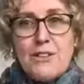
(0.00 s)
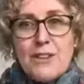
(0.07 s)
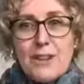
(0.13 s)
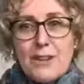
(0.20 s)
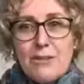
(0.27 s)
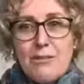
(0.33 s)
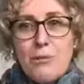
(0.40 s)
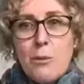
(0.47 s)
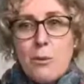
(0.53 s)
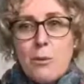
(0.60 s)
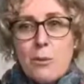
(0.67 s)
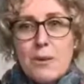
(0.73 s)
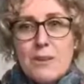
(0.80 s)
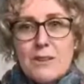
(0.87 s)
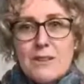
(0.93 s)
and
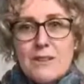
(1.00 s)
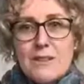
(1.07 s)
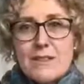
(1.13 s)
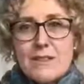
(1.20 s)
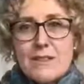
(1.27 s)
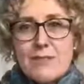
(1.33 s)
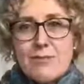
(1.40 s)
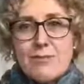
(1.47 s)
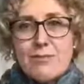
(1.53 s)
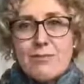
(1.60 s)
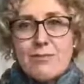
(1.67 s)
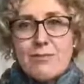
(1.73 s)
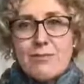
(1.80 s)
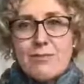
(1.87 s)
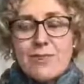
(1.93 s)
foremost.
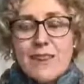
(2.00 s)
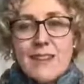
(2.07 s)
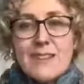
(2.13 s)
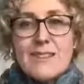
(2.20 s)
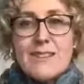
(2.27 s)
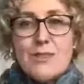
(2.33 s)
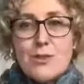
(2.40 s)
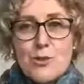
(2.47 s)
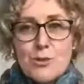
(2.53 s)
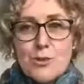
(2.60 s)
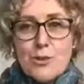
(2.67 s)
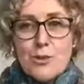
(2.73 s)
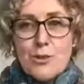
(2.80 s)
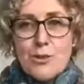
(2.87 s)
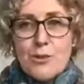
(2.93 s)
That is the
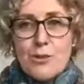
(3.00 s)
truth.